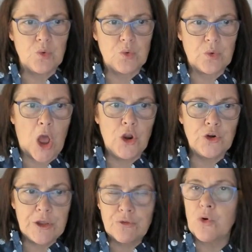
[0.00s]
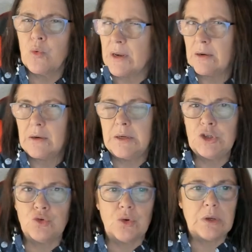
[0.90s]
only through a
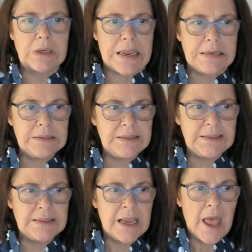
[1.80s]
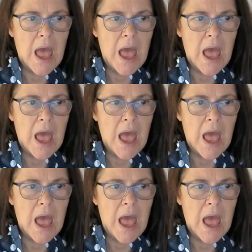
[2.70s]
literal lens.